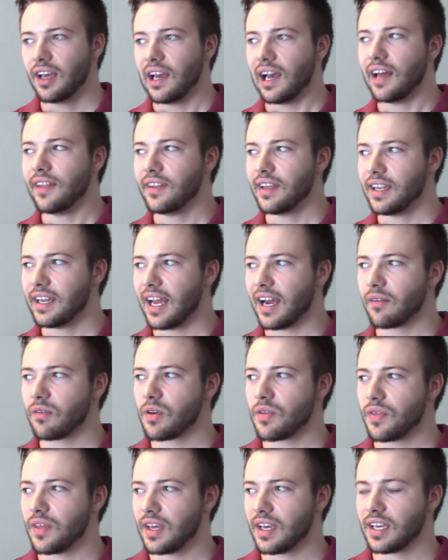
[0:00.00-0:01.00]
And then
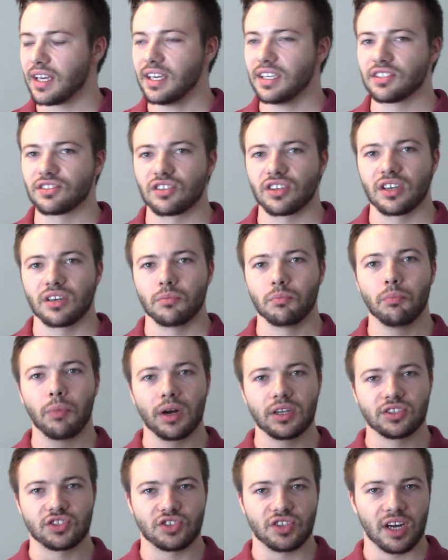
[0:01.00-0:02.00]
everything is
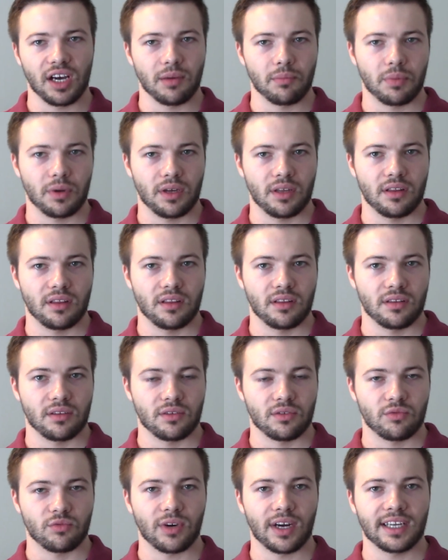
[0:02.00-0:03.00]
bunched up,
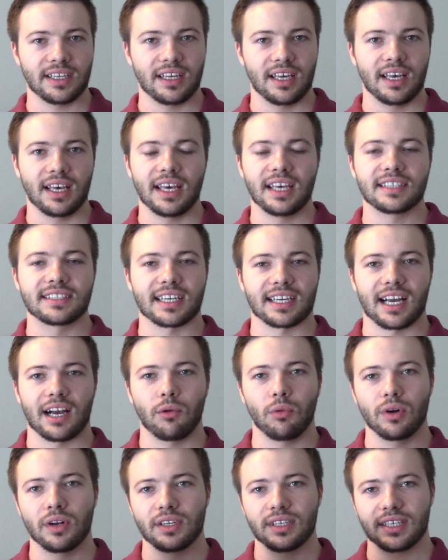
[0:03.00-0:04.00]
right? It's like I
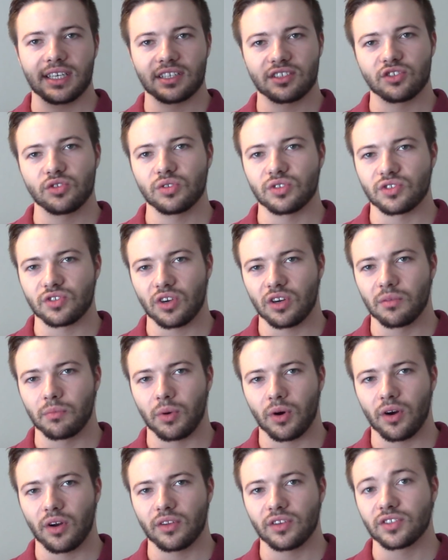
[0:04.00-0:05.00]
wanted to get to a certain
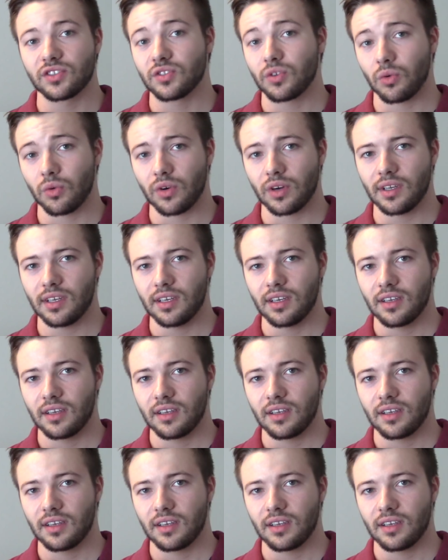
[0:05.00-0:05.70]
part of the story